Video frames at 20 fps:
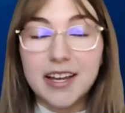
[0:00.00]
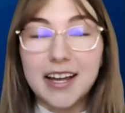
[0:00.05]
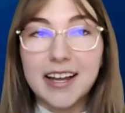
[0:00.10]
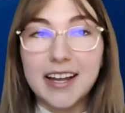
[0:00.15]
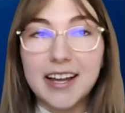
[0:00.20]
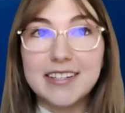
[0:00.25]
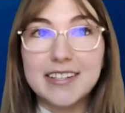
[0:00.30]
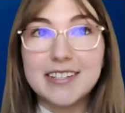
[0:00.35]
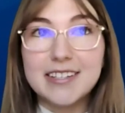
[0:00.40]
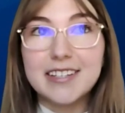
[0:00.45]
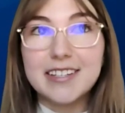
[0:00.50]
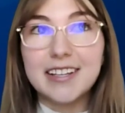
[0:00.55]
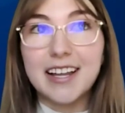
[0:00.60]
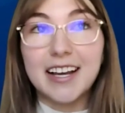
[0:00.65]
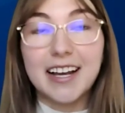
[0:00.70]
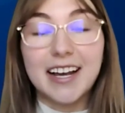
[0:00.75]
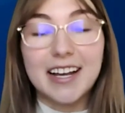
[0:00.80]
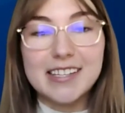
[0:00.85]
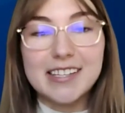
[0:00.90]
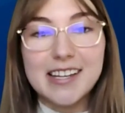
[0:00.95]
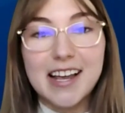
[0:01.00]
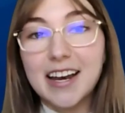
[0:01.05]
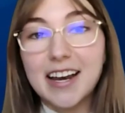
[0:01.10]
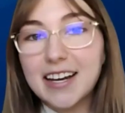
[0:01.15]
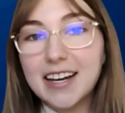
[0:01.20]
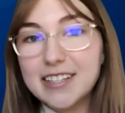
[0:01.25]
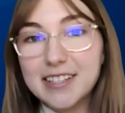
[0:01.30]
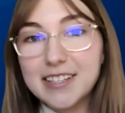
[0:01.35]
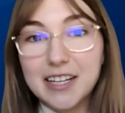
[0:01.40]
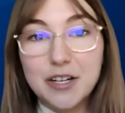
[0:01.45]
And like I
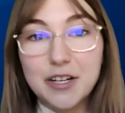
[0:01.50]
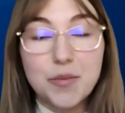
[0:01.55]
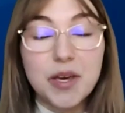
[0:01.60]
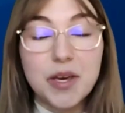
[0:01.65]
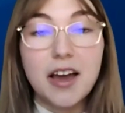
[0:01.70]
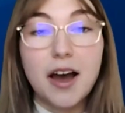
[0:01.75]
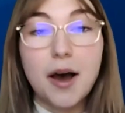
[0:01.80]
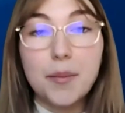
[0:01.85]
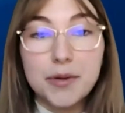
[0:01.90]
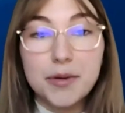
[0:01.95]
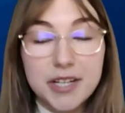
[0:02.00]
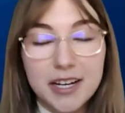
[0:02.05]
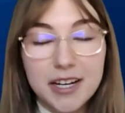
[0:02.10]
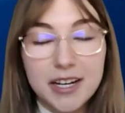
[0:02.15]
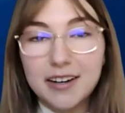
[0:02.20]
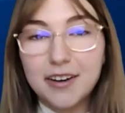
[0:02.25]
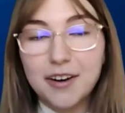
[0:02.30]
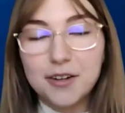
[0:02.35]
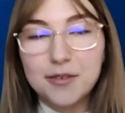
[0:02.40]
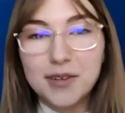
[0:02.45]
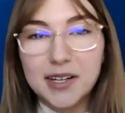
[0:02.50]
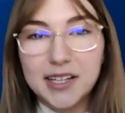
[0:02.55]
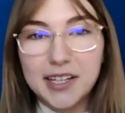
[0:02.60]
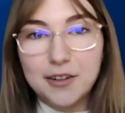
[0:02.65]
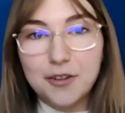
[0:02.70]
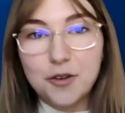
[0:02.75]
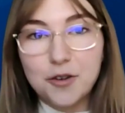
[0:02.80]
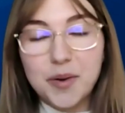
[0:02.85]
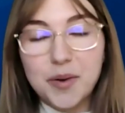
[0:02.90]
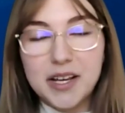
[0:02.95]
said, it's going to be updated on a
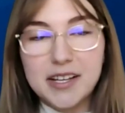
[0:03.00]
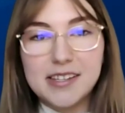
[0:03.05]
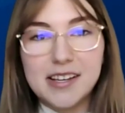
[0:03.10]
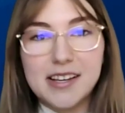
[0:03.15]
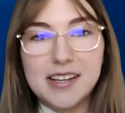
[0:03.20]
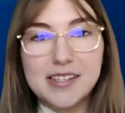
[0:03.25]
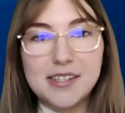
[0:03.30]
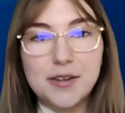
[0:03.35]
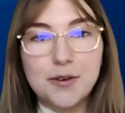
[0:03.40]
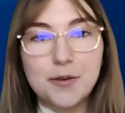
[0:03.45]
regular basis.